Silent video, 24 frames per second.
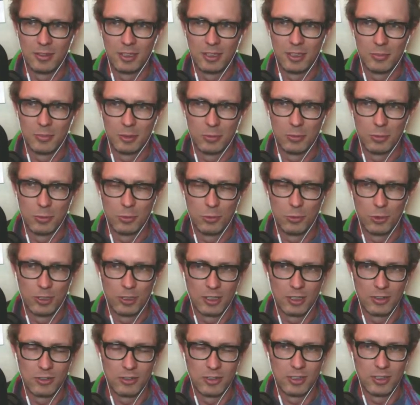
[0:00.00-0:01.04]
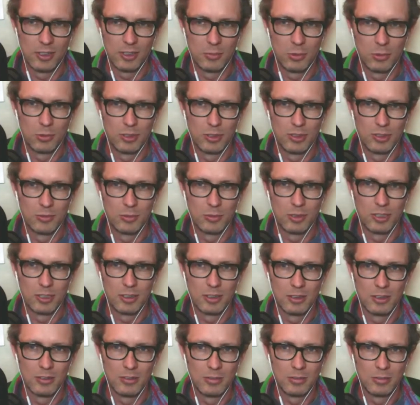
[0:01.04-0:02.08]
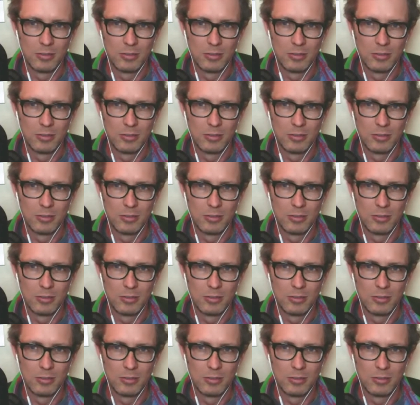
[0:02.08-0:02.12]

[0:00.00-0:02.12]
but before it gets to that point where